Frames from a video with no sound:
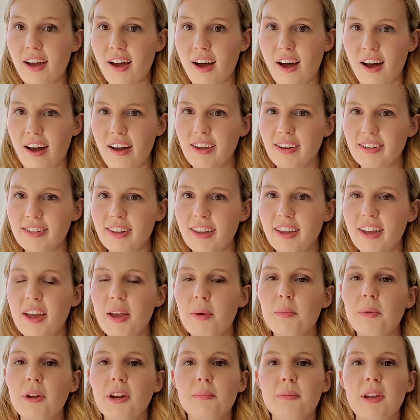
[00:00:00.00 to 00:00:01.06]
hot,
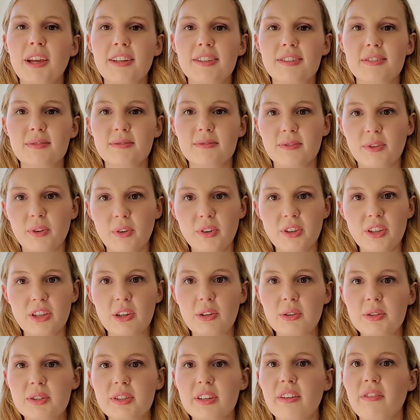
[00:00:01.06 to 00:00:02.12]
but it makes full
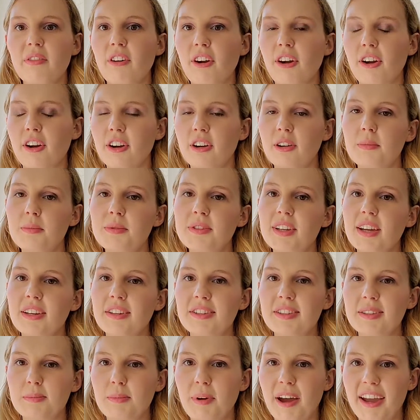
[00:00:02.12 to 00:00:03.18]
use of herbs and
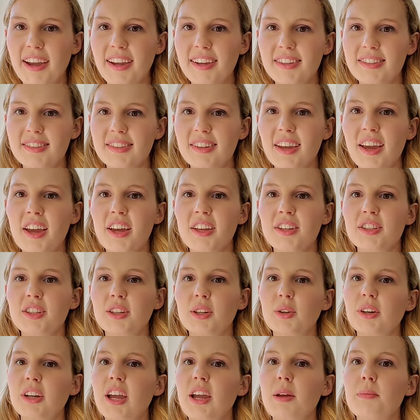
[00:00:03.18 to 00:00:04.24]
spice to
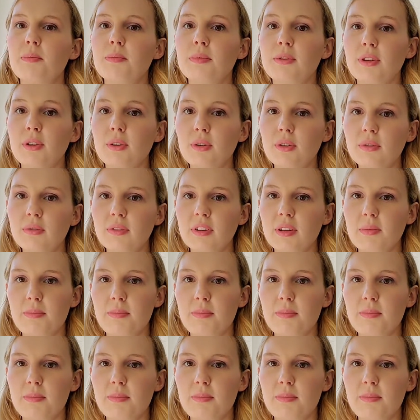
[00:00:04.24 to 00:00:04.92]
create beautifully